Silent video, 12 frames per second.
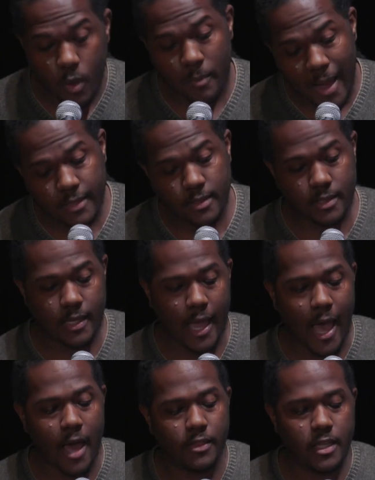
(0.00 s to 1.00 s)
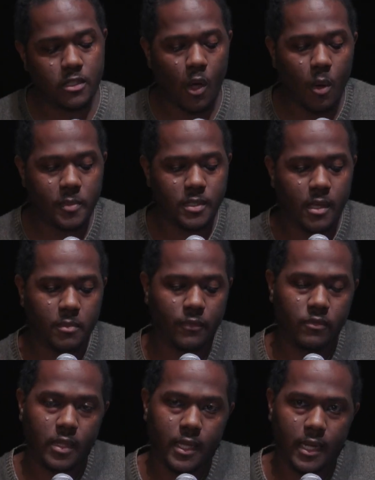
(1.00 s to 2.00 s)
about to see how this opens up the
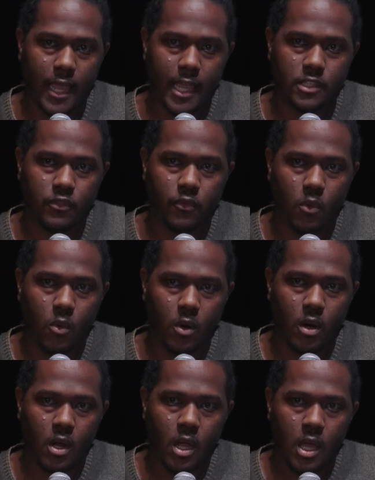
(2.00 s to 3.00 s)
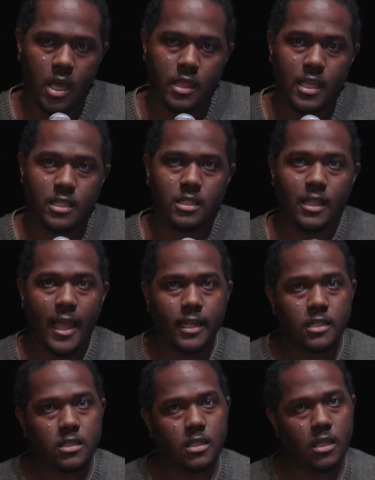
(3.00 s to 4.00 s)
floodgates for this
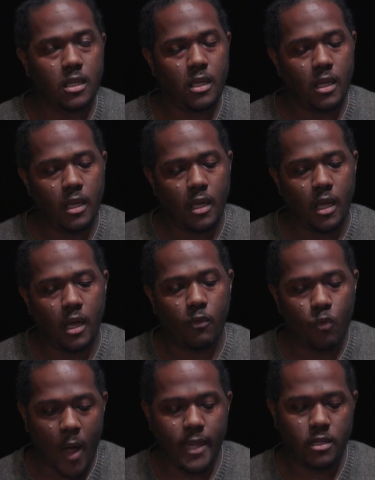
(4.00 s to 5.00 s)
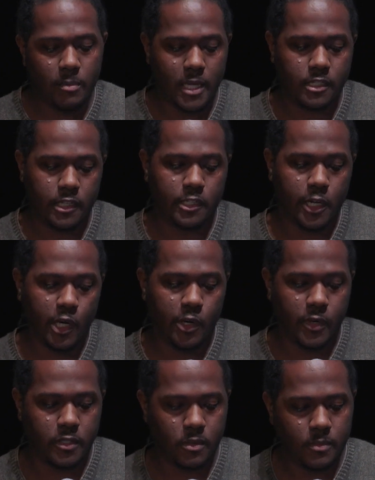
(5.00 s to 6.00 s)
legacy of white domestic
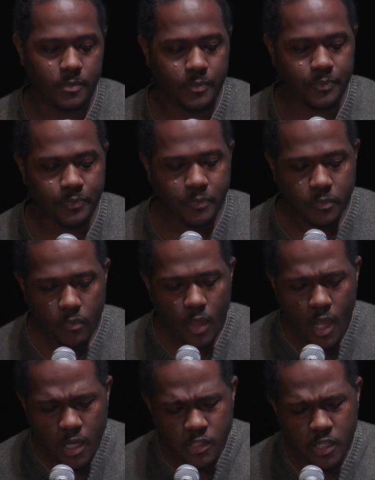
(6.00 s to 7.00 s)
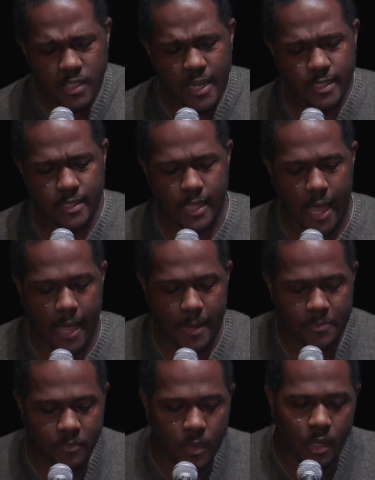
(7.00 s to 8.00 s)
terrorism. So next
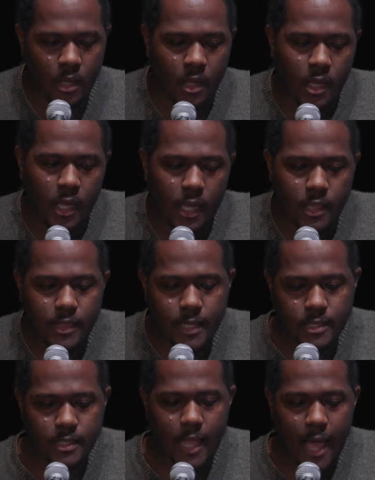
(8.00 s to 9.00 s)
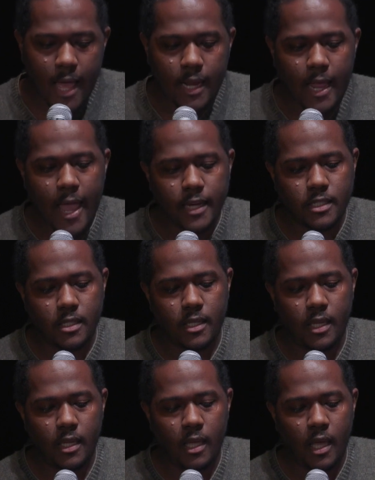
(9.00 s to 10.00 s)
slide. This slide
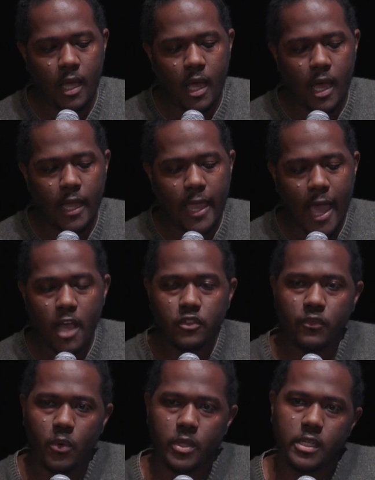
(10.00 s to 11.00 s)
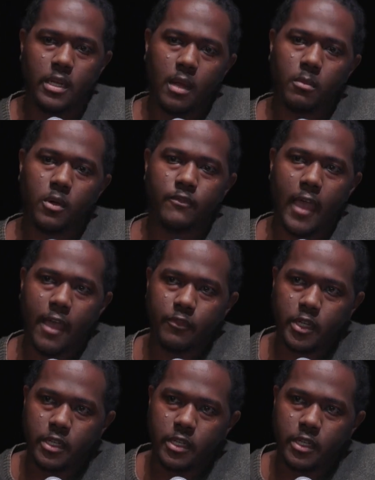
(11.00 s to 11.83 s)
actually accounts for the number of African